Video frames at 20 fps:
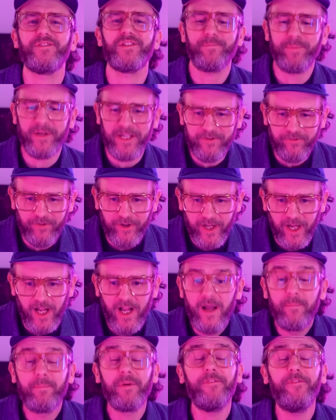speedrunner
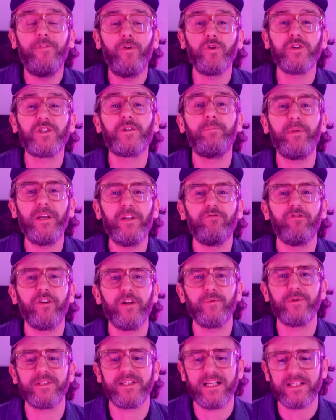before
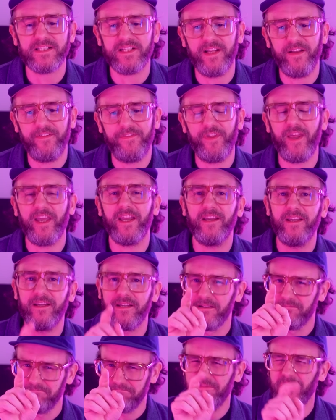speedrunning was actually a thing,
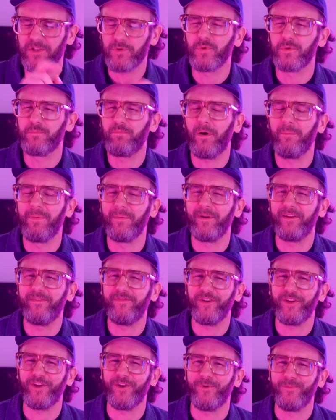this was probably for
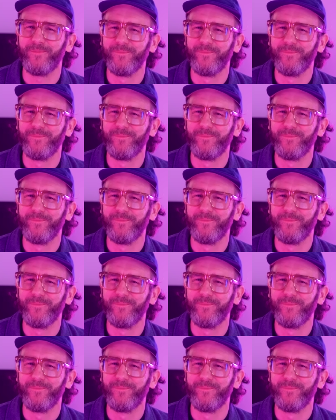you.